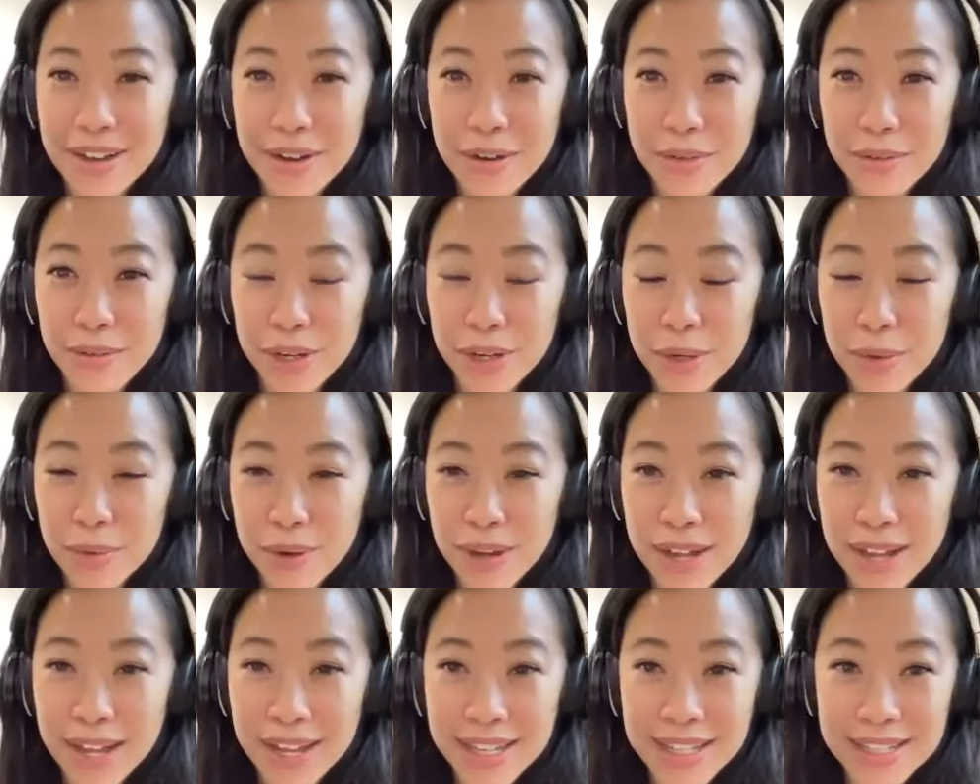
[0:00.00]

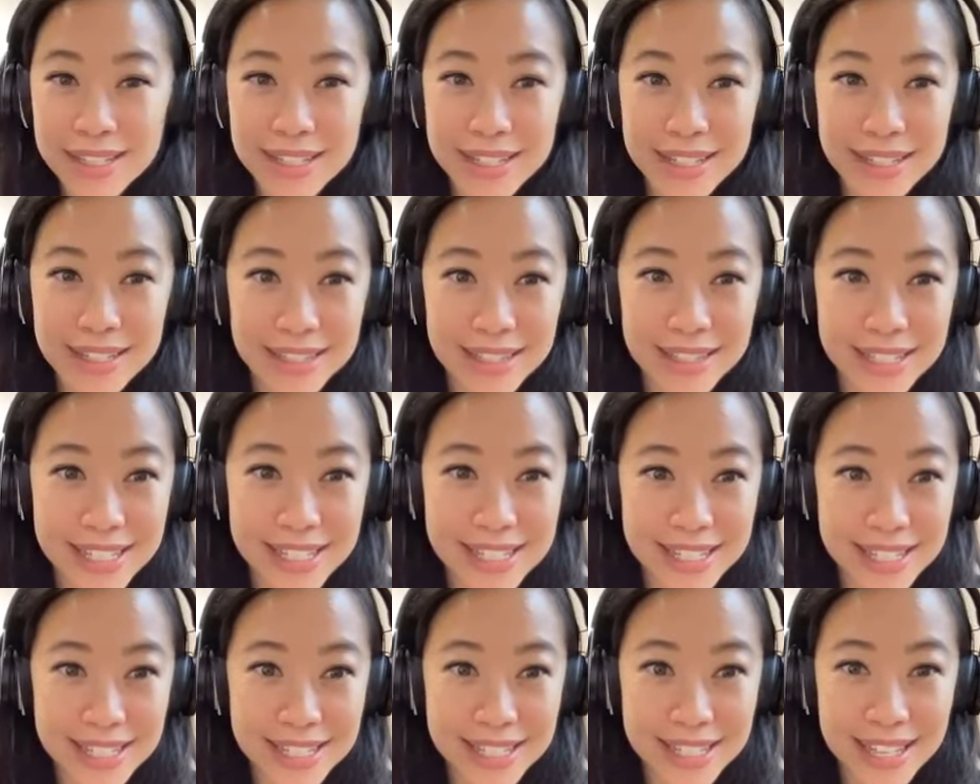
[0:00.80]
rewind and
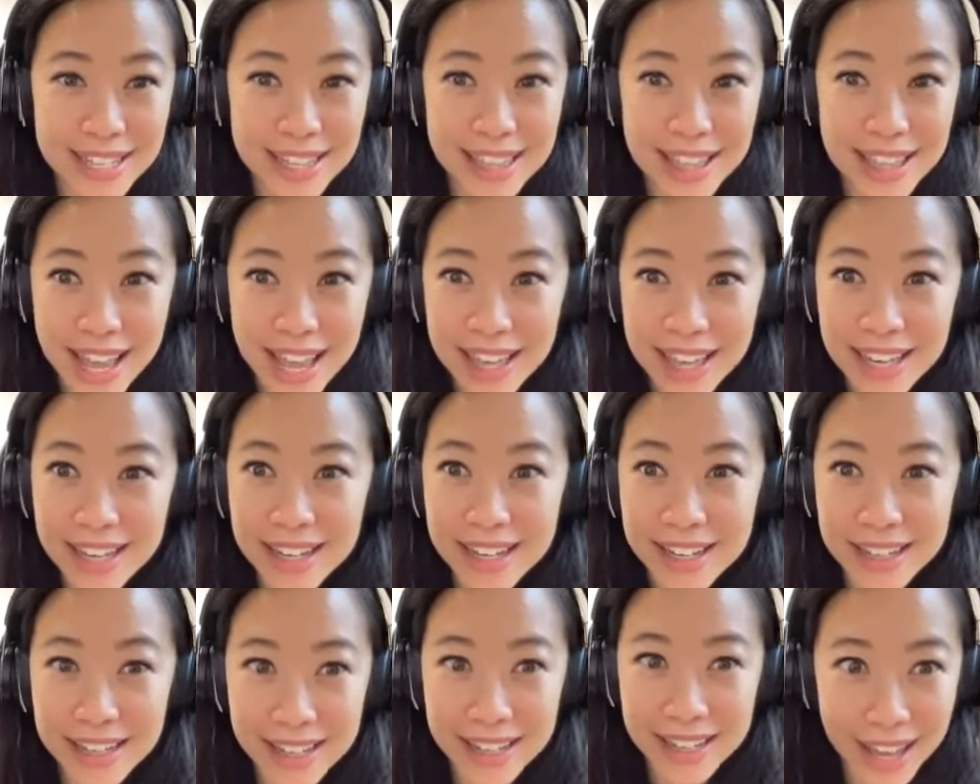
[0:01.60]
listen to that
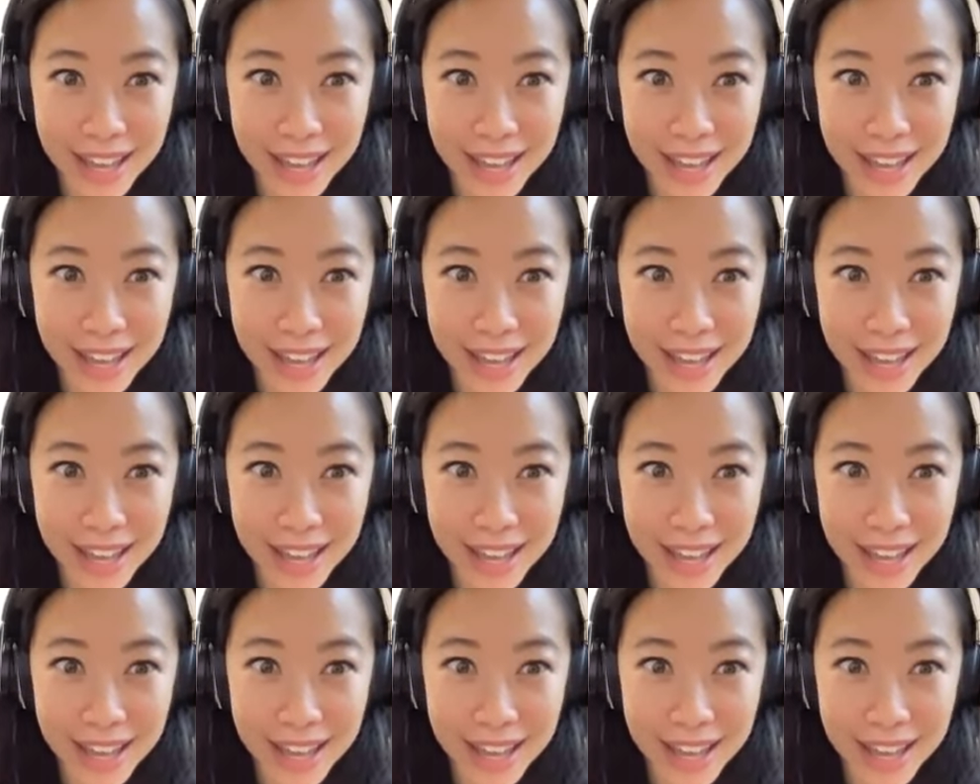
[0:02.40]
mm-hmm.